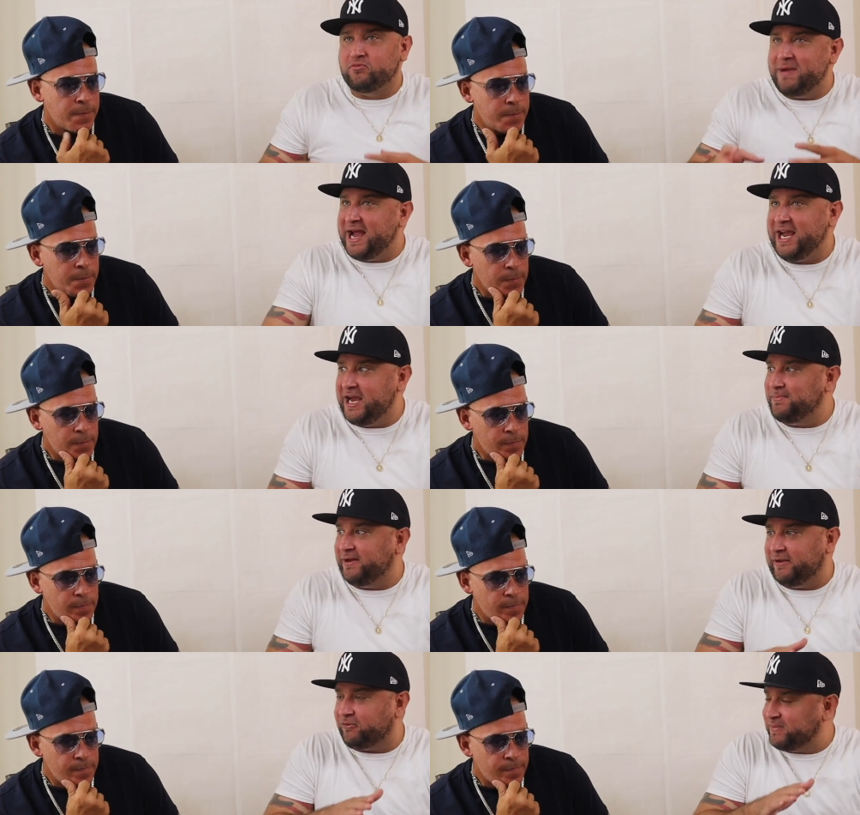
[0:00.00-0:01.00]
Speaker 1: you met
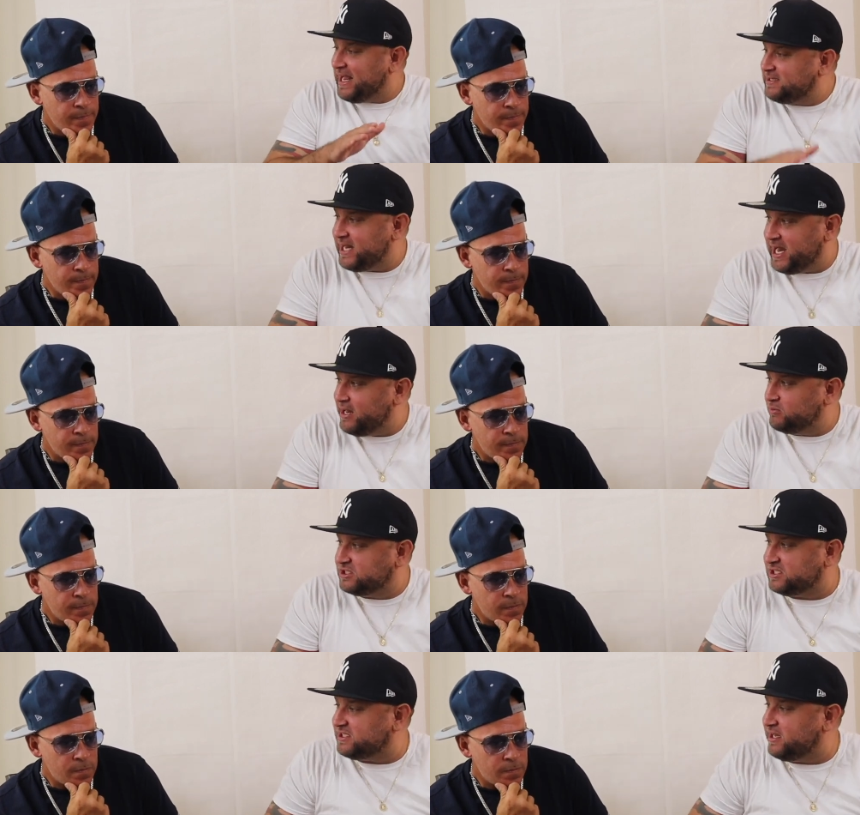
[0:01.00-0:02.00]
him, and then from that day it
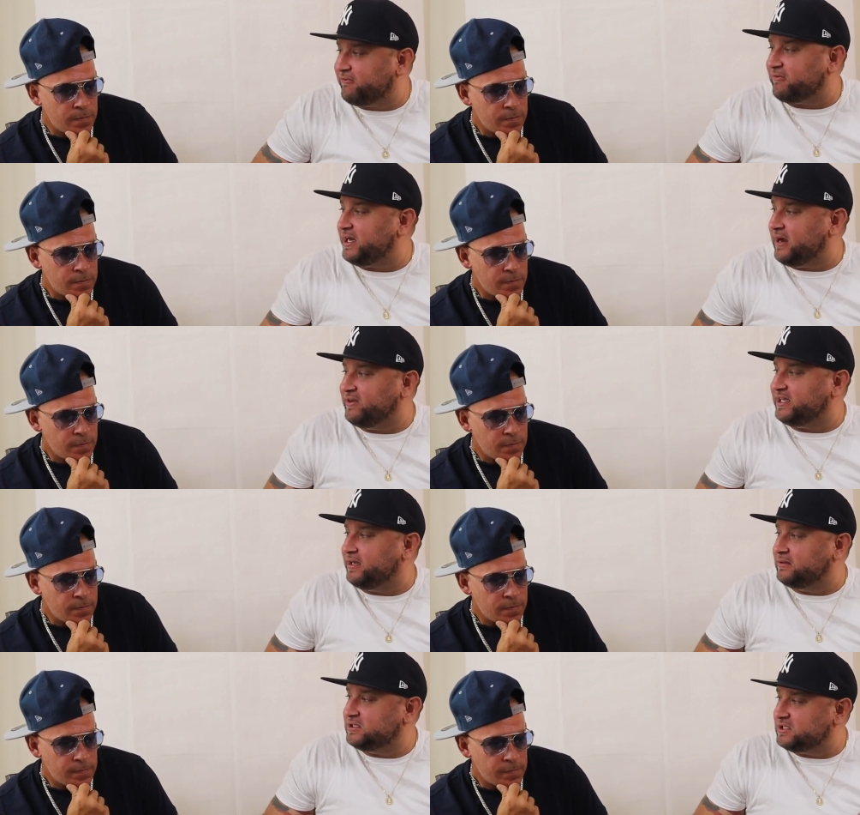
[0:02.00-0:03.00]
was just different.
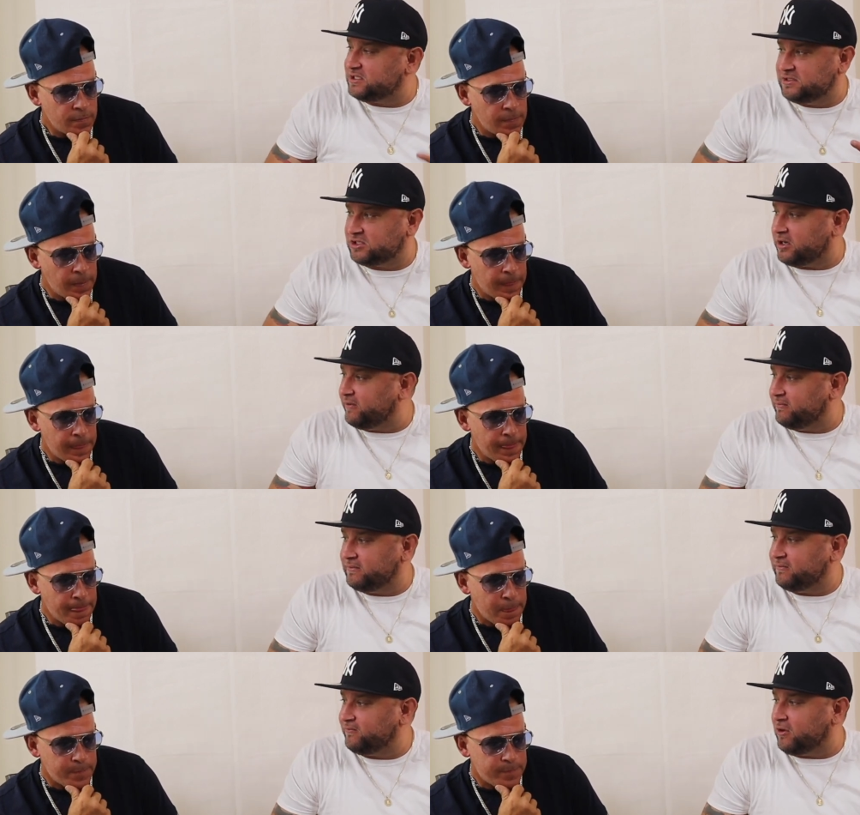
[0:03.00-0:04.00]
Everything just started.
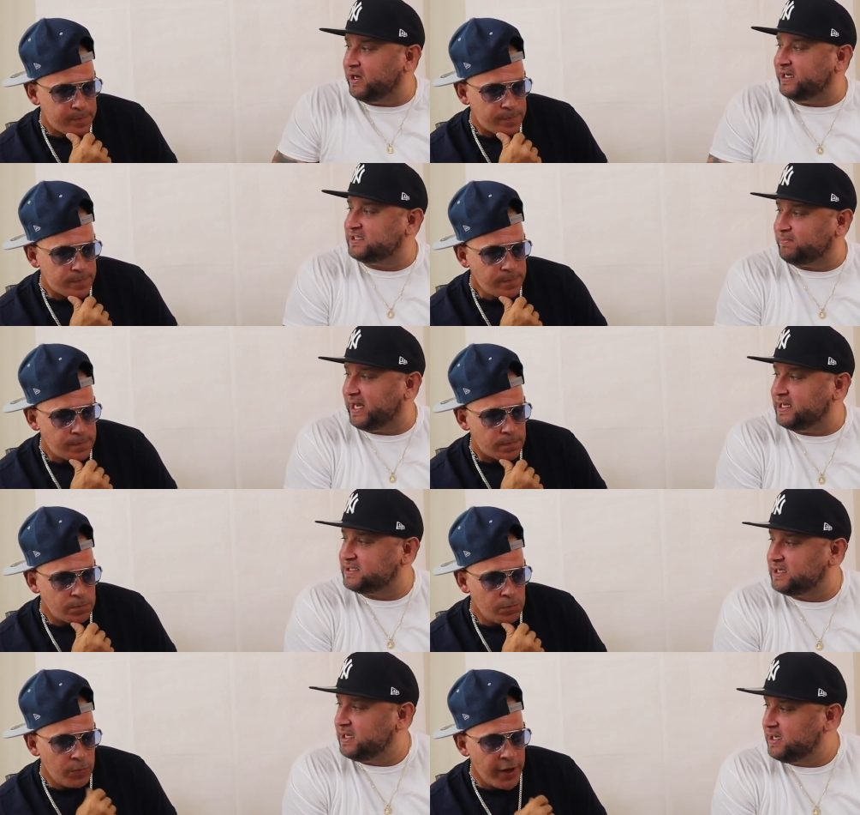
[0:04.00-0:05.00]
Falling into
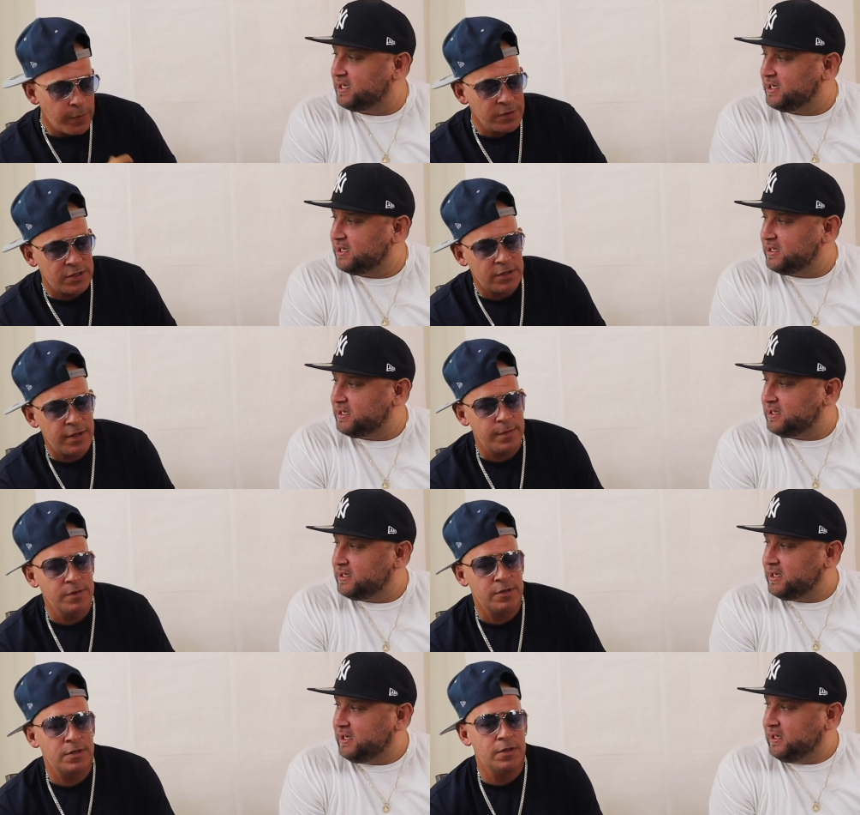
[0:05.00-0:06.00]
place.
Speaker 2: That was a that
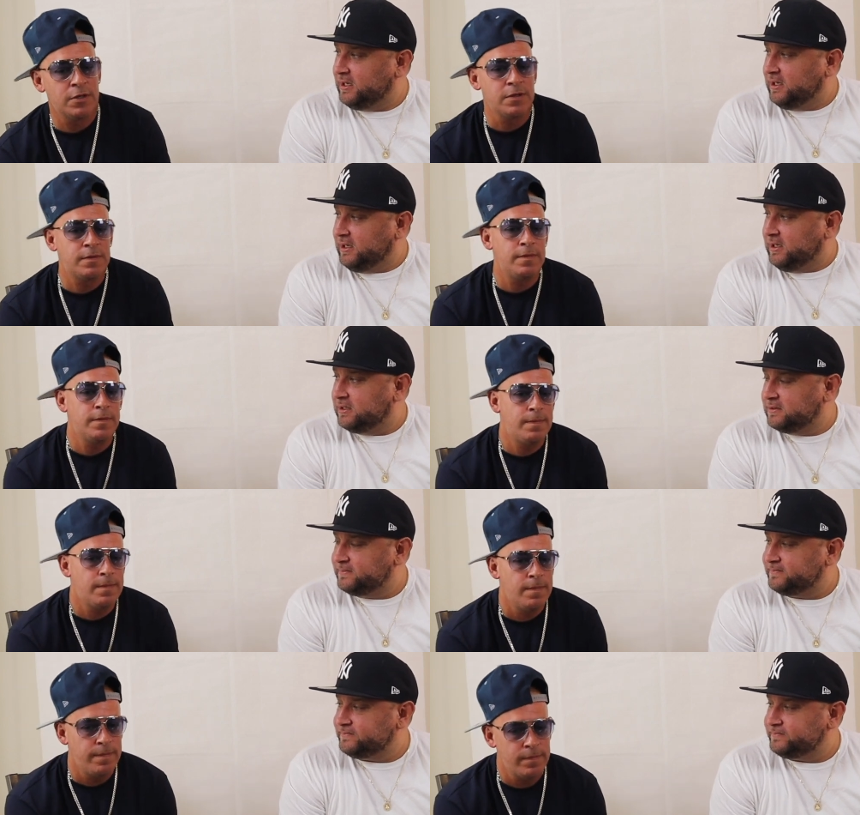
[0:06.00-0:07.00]
was a, a
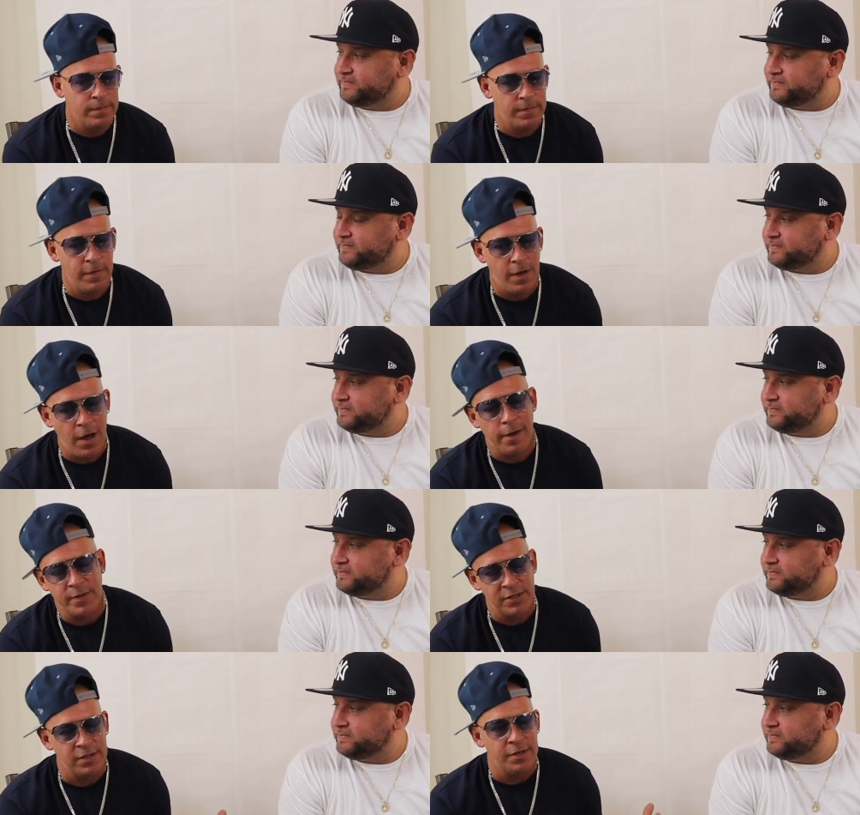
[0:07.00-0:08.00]

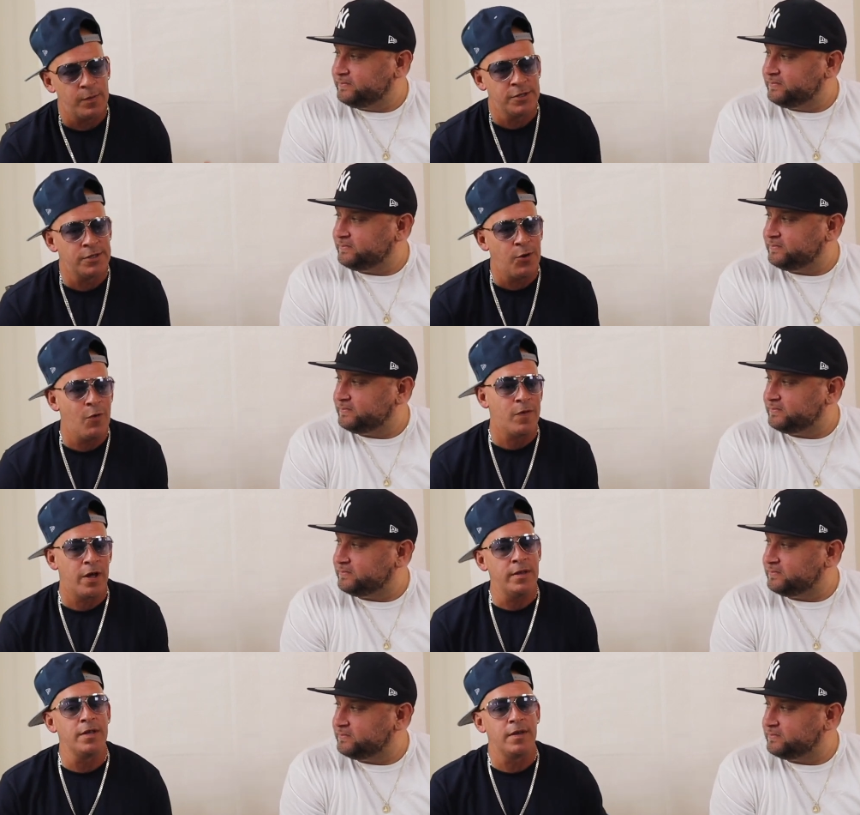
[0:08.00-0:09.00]
obviously it wasn't an
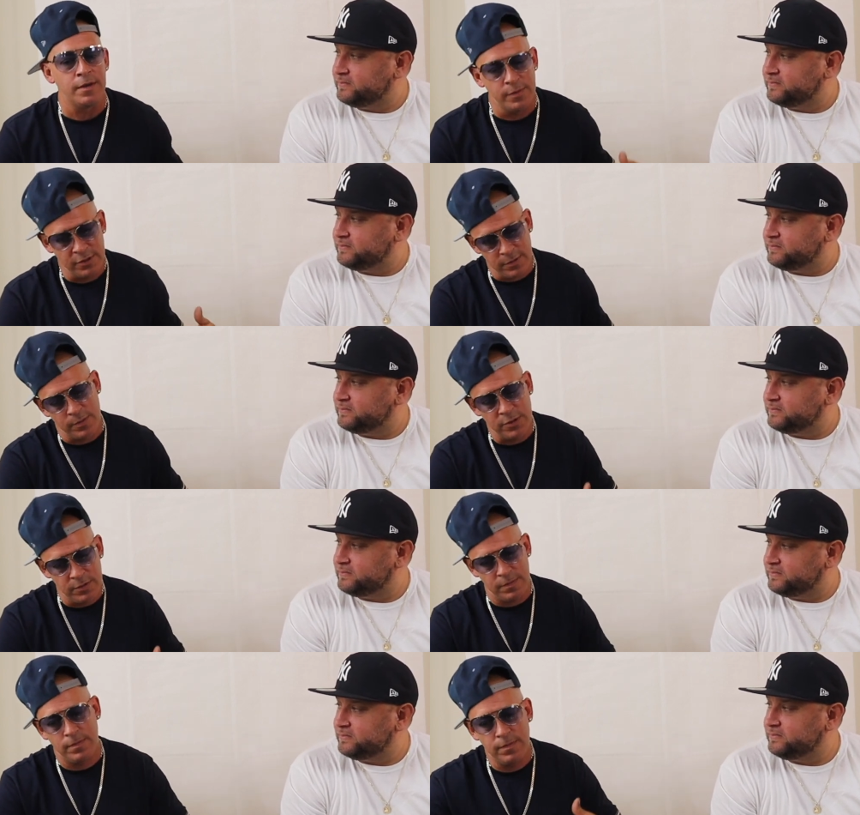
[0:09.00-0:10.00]
overnight thing. It was it
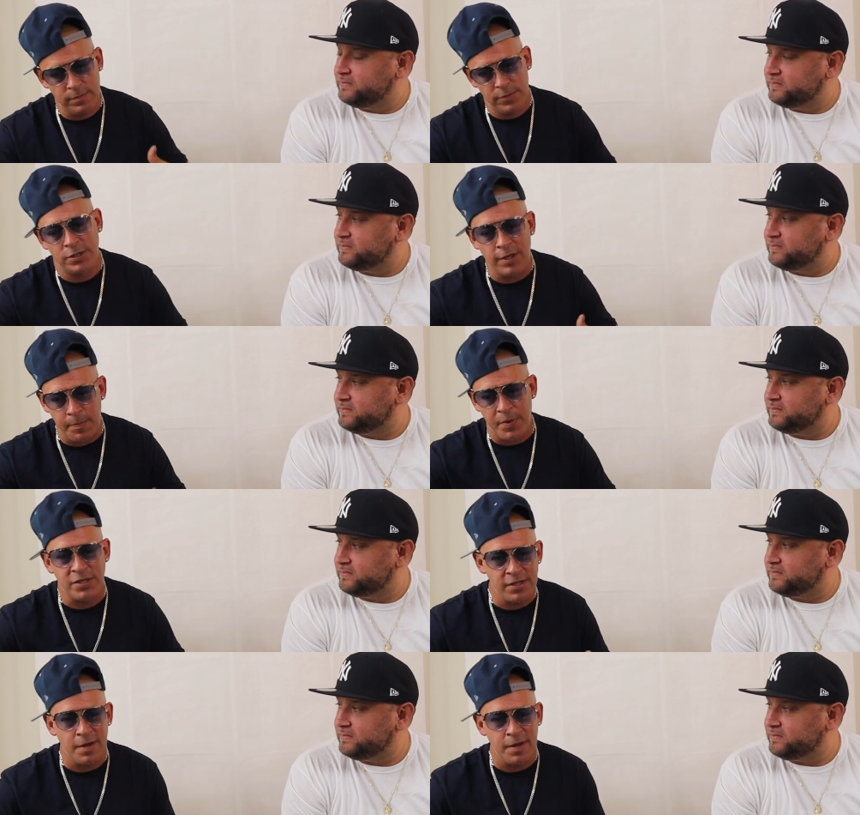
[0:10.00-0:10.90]
was step by